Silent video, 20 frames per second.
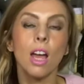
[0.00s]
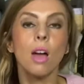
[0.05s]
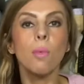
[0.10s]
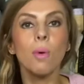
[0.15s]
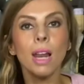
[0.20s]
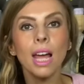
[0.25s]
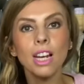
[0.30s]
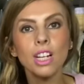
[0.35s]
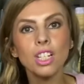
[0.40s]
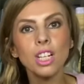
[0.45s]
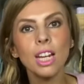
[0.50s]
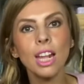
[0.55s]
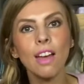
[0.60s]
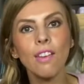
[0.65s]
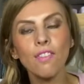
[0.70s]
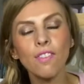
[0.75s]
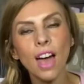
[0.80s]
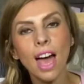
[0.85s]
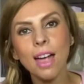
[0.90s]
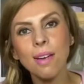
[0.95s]
Well, actually, I
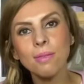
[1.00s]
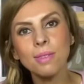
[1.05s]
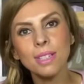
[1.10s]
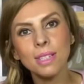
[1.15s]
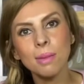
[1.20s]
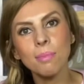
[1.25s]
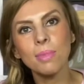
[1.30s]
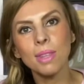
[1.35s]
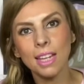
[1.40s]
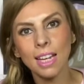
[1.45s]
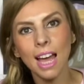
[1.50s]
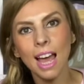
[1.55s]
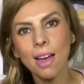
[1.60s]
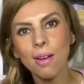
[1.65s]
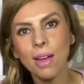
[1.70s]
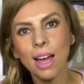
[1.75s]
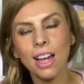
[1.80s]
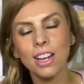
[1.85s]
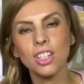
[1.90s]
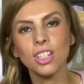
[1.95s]
found something
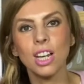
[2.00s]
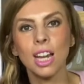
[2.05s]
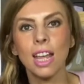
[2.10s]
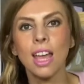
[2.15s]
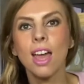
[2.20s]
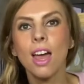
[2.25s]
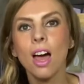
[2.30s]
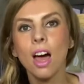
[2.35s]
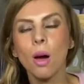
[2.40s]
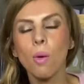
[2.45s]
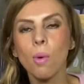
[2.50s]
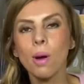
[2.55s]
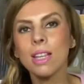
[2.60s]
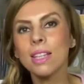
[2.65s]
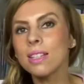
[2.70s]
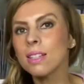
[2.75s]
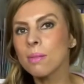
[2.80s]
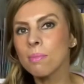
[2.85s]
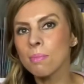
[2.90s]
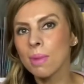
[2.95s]
out, actually. I
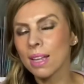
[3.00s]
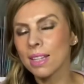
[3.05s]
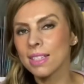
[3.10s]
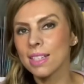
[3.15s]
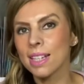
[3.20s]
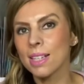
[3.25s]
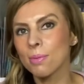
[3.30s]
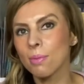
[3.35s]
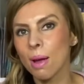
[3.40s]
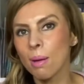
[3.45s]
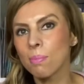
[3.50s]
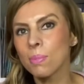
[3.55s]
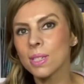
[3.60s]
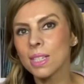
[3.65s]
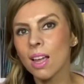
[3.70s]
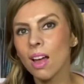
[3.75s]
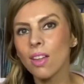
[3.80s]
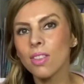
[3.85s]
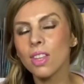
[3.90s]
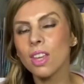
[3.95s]
went on Mandy's
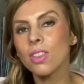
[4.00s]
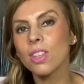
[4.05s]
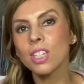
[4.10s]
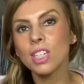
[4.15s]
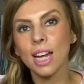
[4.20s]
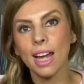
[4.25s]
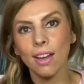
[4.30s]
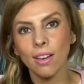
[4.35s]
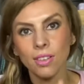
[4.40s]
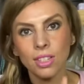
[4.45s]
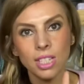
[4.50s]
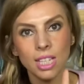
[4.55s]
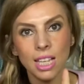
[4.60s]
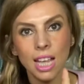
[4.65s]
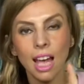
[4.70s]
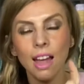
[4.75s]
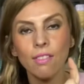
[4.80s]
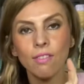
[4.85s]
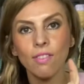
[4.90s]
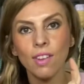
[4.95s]
website the other day onto the
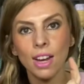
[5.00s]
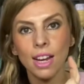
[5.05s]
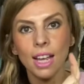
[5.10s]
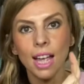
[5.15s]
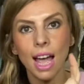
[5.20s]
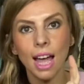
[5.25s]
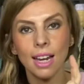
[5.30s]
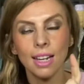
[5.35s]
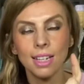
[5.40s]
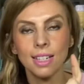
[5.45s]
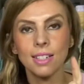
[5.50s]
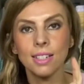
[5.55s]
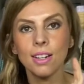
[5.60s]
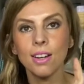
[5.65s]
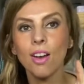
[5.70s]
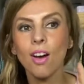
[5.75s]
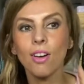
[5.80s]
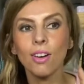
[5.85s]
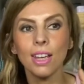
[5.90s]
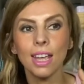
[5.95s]
advent calendar
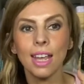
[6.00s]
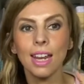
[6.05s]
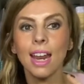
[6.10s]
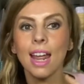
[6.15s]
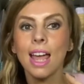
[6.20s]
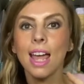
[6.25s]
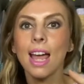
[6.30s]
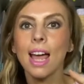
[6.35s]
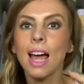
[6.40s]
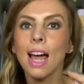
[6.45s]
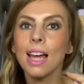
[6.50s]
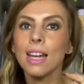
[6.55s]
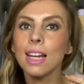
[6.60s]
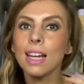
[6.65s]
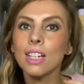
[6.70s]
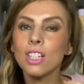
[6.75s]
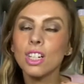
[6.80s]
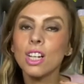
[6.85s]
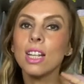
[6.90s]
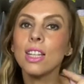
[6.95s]
login. And
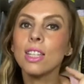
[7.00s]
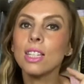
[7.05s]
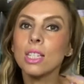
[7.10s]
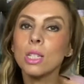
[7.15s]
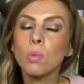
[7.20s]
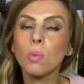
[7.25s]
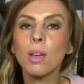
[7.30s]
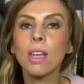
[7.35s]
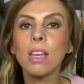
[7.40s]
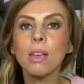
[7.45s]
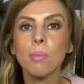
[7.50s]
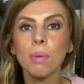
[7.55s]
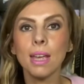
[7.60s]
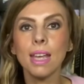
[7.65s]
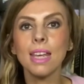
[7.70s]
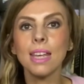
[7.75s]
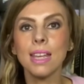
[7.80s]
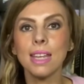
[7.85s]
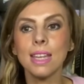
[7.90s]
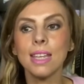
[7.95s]
actually, the sweet
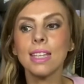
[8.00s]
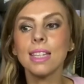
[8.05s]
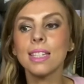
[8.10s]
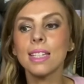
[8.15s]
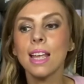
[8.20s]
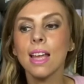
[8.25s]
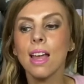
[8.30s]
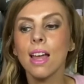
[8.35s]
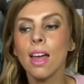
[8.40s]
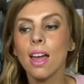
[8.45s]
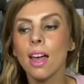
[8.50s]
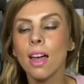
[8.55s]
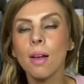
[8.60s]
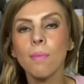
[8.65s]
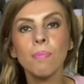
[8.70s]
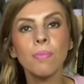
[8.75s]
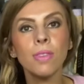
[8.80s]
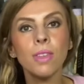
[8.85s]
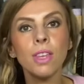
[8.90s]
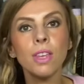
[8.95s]
peas
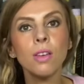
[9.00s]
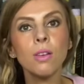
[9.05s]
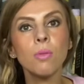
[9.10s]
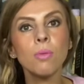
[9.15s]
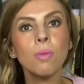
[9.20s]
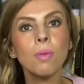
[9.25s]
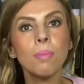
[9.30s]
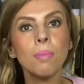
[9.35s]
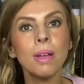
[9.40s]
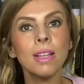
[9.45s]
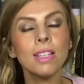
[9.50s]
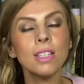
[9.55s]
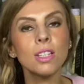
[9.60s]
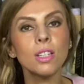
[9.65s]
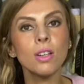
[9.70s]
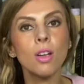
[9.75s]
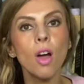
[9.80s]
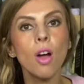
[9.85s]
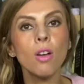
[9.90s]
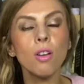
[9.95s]
you were meant
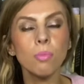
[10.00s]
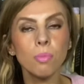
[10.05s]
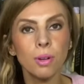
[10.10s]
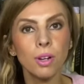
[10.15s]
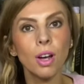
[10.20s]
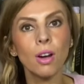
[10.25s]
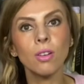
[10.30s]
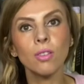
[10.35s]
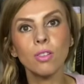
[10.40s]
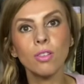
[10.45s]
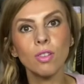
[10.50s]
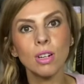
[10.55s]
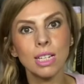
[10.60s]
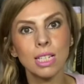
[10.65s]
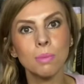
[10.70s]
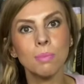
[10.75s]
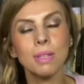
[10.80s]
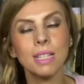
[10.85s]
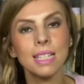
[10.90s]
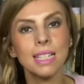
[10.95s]
to open on
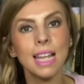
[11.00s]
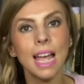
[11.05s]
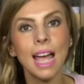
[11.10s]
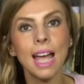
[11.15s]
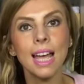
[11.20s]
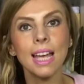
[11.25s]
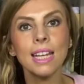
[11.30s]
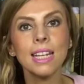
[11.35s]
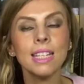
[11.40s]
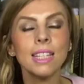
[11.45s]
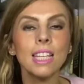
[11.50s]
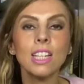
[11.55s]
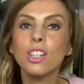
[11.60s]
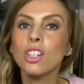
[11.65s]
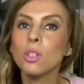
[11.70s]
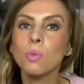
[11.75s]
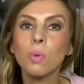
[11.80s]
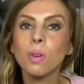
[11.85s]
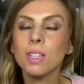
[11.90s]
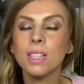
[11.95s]
Christmas Day, there
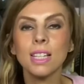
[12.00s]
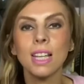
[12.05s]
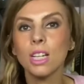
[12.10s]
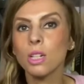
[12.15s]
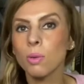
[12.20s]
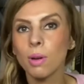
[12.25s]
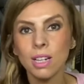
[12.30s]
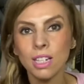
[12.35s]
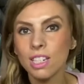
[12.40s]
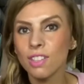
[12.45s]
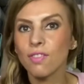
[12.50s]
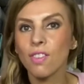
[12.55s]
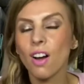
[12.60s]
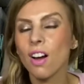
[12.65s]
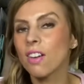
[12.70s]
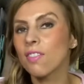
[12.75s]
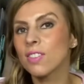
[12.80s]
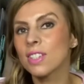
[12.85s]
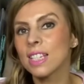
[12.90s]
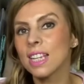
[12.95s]
just wasn't a
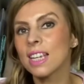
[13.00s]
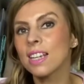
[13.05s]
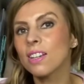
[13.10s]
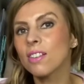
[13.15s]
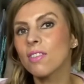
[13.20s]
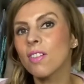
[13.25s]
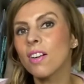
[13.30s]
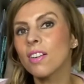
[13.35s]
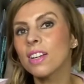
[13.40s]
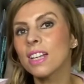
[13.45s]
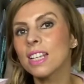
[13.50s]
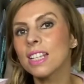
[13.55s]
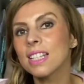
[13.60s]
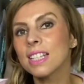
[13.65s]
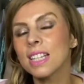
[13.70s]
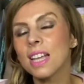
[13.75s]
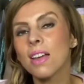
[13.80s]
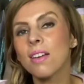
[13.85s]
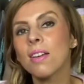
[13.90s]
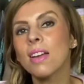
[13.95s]
25 sticker on it.
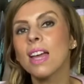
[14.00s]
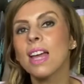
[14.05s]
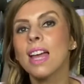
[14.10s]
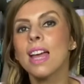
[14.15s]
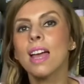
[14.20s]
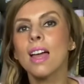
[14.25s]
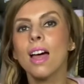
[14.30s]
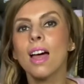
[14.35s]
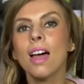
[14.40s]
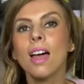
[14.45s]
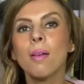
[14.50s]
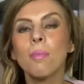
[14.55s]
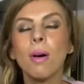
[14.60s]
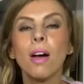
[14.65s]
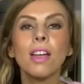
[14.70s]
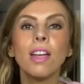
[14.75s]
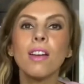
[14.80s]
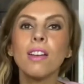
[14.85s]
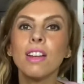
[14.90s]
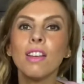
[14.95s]
So I
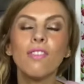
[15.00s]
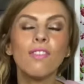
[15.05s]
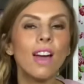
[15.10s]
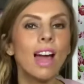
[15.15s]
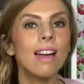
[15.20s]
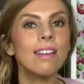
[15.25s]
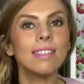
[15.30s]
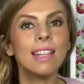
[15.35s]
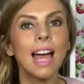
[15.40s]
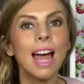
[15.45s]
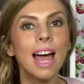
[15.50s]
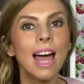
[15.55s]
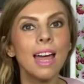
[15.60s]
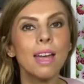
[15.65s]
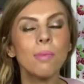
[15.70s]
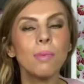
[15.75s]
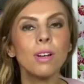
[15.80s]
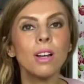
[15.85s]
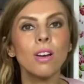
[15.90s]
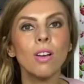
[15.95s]
only found that
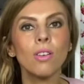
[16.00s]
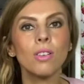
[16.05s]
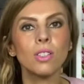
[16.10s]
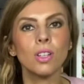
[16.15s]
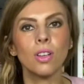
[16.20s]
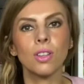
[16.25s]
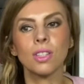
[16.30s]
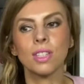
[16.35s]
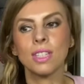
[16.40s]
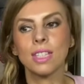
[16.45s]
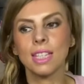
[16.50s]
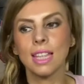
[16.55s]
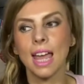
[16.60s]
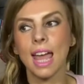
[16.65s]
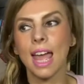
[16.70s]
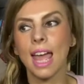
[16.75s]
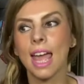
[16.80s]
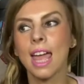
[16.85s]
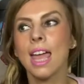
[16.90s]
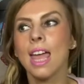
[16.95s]
out when I logged on to
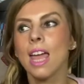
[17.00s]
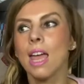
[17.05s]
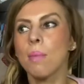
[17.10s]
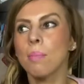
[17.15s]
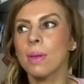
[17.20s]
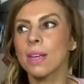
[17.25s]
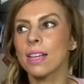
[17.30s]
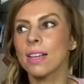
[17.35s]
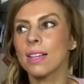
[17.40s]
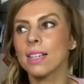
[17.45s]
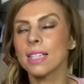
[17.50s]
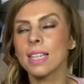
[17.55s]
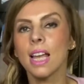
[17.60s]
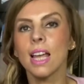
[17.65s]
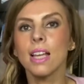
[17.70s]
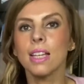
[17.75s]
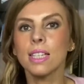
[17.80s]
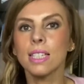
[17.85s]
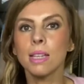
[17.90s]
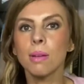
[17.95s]
there because
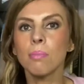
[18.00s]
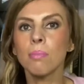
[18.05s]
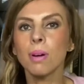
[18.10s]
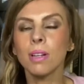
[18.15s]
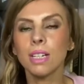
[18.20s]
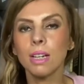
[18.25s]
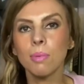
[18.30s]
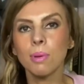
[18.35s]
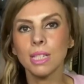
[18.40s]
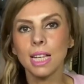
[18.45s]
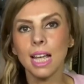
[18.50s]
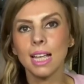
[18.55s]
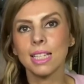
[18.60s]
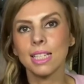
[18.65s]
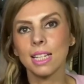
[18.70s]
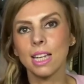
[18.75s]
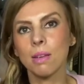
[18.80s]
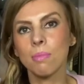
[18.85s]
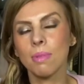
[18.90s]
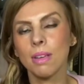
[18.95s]
somebody was
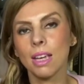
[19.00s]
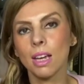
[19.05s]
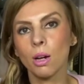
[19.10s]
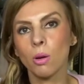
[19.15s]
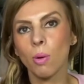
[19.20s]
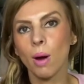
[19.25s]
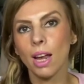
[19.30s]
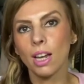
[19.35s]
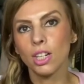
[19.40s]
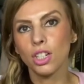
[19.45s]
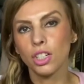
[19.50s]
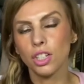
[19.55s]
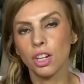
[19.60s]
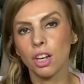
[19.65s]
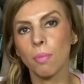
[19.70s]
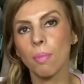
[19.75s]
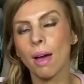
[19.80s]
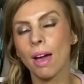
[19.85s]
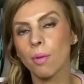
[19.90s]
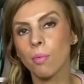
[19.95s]
asking me a question
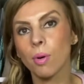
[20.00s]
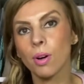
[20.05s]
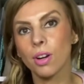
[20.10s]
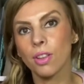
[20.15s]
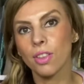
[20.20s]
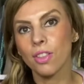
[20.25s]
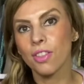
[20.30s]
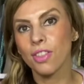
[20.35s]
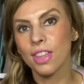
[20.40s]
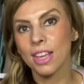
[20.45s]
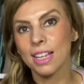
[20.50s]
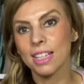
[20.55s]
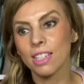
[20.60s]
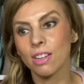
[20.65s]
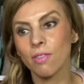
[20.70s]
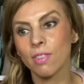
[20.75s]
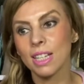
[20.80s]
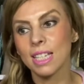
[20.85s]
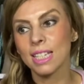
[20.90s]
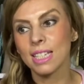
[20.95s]
about one of the things I
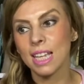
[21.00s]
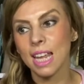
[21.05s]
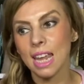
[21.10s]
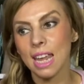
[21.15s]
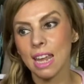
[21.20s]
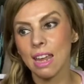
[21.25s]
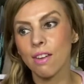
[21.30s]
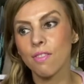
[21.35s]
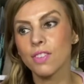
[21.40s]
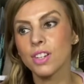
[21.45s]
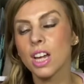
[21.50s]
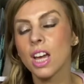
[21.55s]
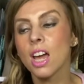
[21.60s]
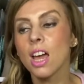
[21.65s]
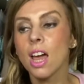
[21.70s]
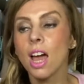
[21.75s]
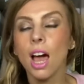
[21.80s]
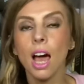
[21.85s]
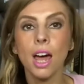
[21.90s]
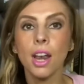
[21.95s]
received.
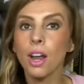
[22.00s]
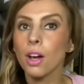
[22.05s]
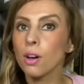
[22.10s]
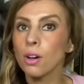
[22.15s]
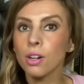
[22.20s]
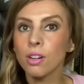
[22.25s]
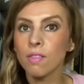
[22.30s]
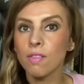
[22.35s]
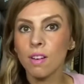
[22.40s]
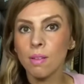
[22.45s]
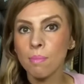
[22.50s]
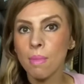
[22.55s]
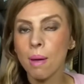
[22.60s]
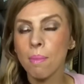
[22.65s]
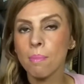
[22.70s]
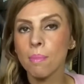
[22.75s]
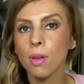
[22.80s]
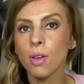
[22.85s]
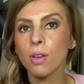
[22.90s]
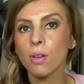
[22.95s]
And I couldn't
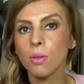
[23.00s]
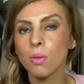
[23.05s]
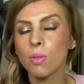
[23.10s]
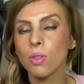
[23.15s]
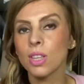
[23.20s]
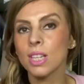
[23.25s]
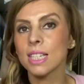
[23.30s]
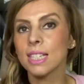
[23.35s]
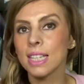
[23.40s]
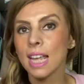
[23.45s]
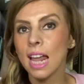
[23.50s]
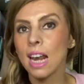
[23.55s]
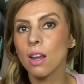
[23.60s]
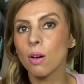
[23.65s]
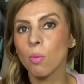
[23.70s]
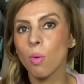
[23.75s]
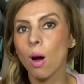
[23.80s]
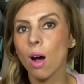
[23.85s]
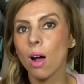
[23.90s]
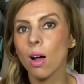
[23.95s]
remember who the seller
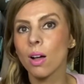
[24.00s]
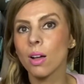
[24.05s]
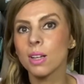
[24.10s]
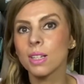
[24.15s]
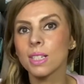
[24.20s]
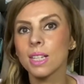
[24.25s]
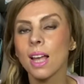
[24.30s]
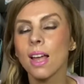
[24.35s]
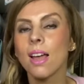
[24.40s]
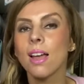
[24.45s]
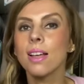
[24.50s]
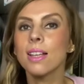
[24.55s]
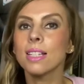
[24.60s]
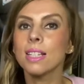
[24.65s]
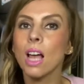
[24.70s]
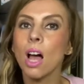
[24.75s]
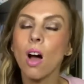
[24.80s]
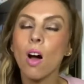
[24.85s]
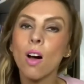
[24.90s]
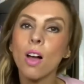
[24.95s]
was.
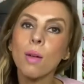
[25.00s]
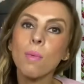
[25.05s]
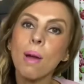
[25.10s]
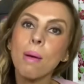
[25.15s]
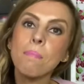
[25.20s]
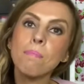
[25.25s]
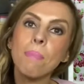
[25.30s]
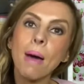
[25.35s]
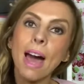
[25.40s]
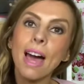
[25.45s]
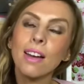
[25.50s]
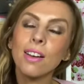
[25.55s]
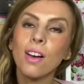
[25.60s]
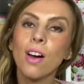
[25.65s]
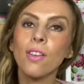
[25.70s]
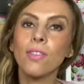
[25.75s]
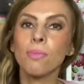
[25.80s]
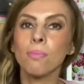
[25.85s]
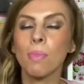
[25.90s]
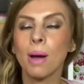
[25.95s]
So I went back
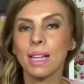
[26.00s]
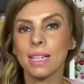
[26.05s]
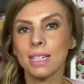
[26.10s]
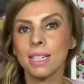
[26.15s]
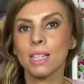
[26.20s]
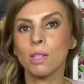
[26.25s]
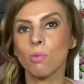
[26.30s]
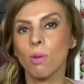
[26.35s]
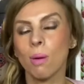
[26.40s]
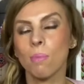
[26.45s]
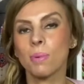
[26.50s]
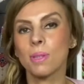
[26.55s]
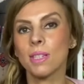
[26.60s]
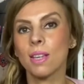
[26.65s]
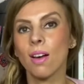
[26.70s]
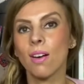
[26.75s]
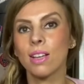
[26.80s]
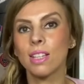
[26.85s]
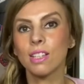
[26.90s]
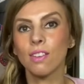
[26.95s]
on Mandy's
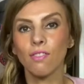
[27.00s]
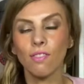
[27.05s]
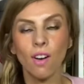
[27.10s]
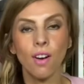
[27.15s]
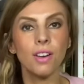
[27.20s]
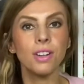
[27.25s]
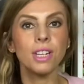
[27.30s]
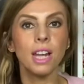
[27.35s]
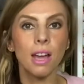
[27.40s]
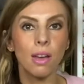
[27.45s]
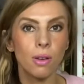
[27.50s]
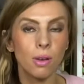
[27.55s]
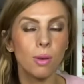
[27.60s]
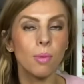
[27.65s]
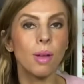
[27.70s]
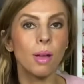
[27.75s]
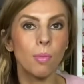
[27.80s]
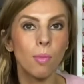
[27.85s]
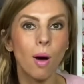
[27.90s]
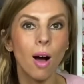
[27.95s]
website to find out who
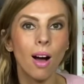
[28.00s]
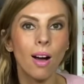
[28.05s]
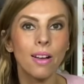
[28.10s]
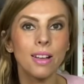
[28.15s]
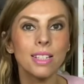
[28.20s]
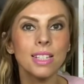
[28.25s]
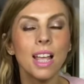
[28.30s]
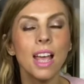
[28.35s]
it was.